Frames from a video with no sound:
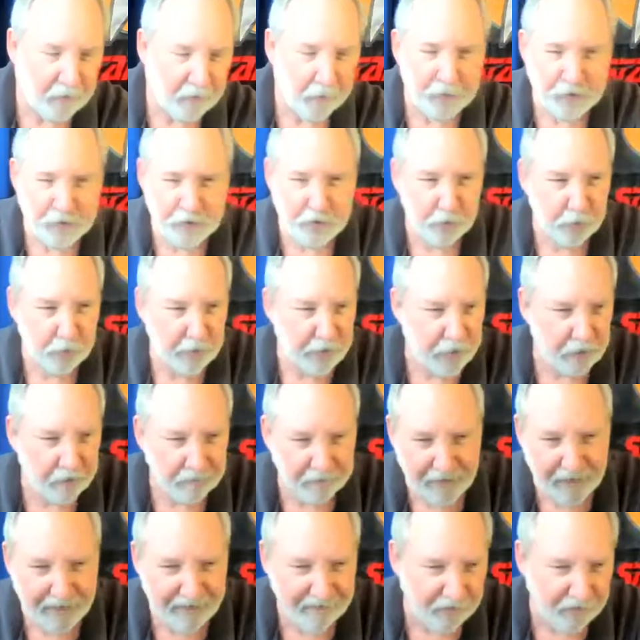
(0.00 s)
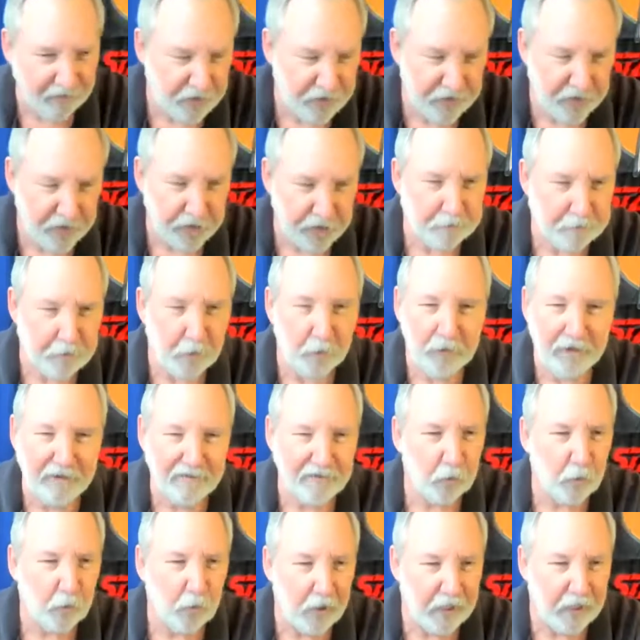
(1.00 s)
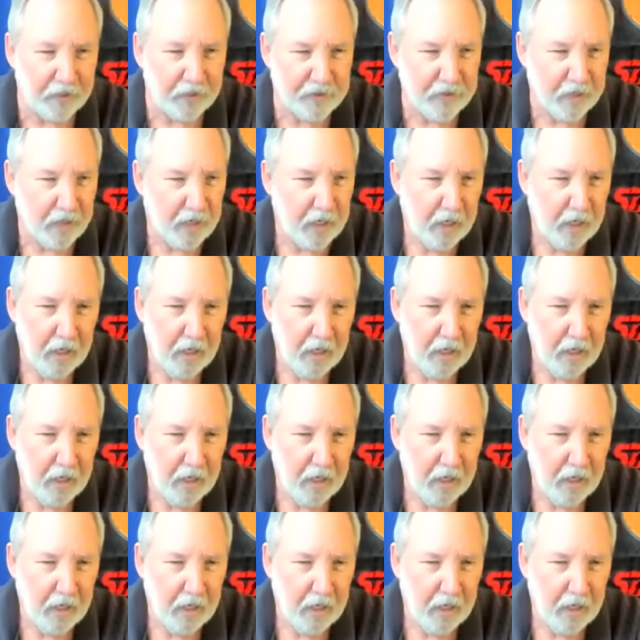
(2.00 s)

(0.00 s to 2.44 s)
it was three or five or six, but whatever it was,